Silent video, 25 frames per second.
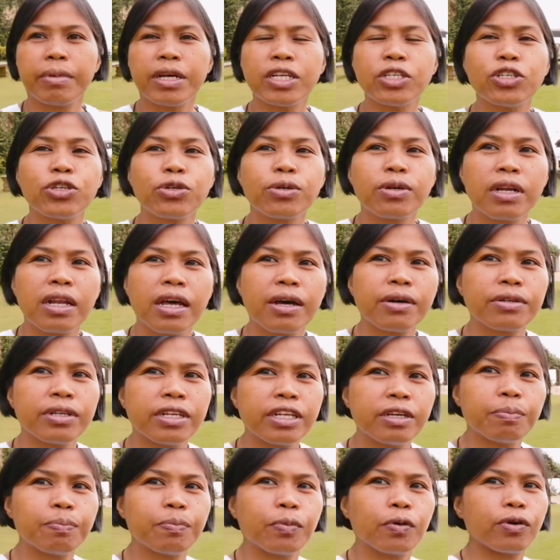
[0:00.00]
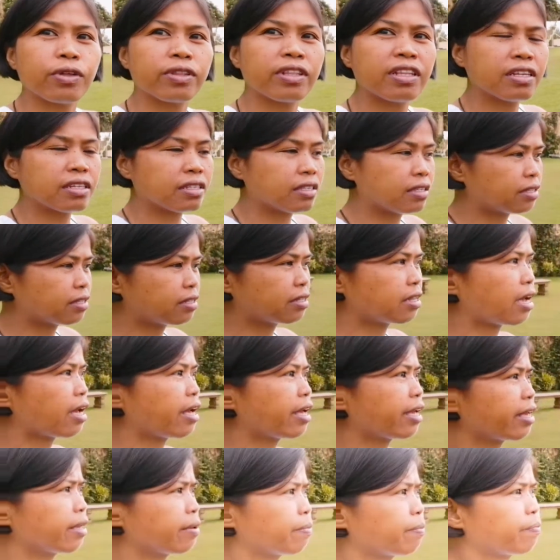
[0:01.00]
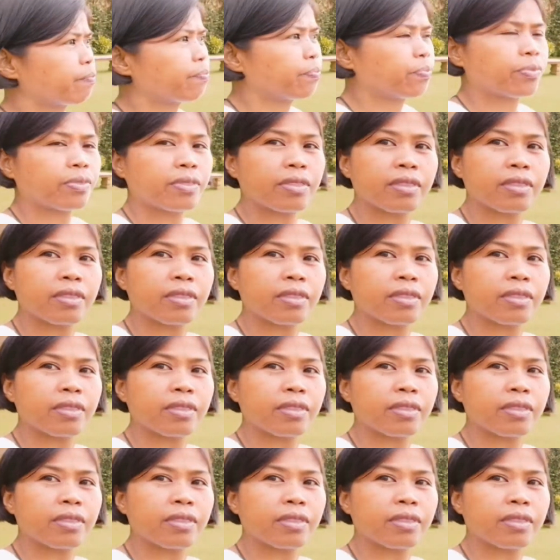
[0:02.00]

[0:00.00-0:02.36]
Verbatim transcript: Medyo cloudy po this time.